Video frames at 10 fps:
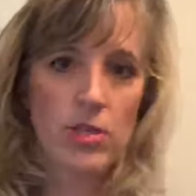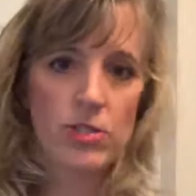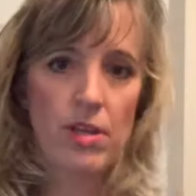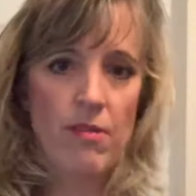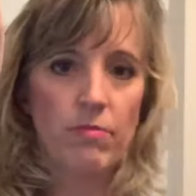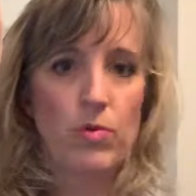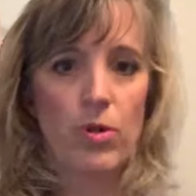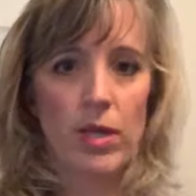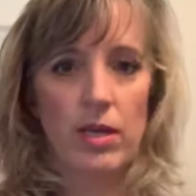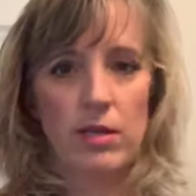So you have
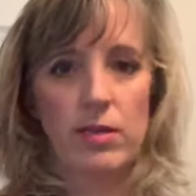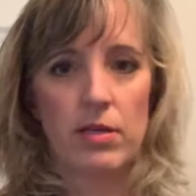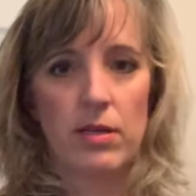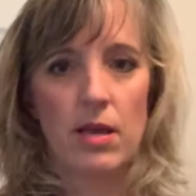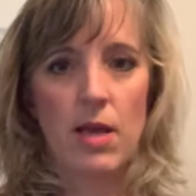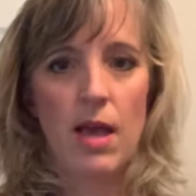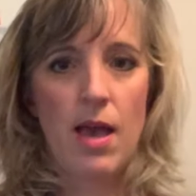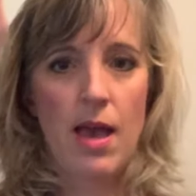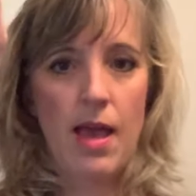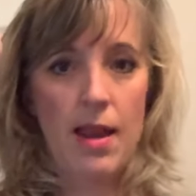morning
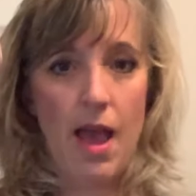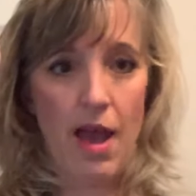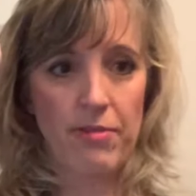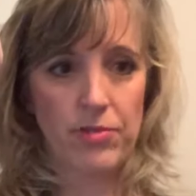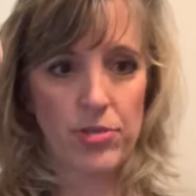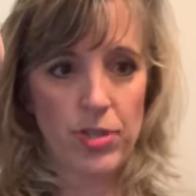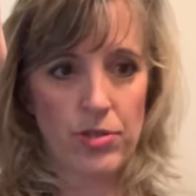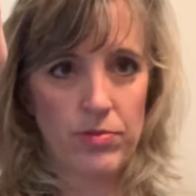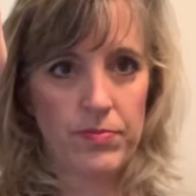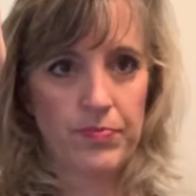and
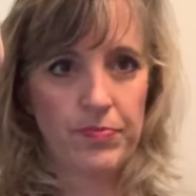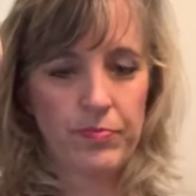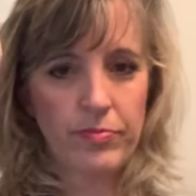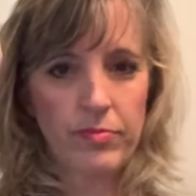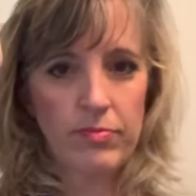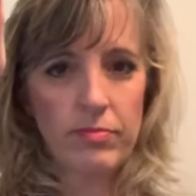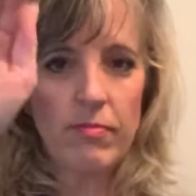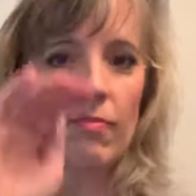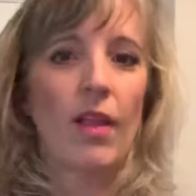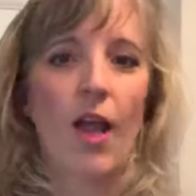afternoon.
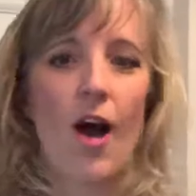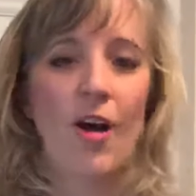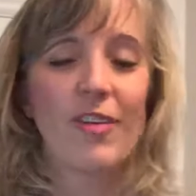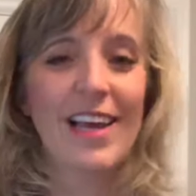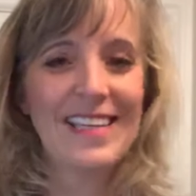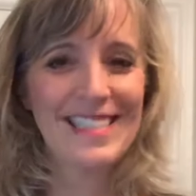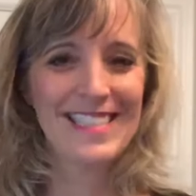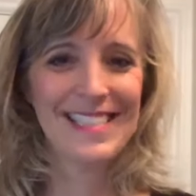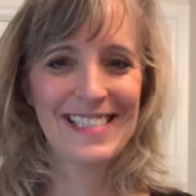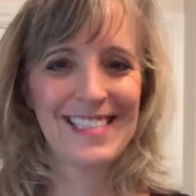All right,
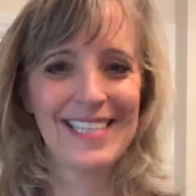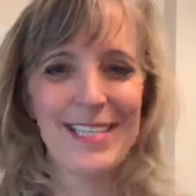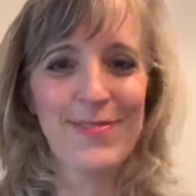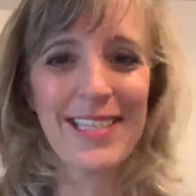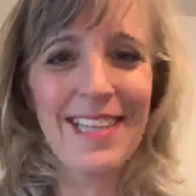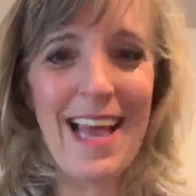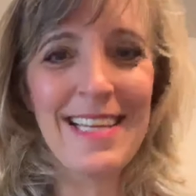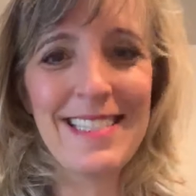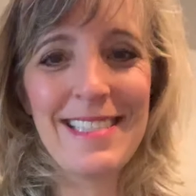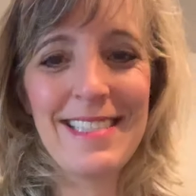see you in class.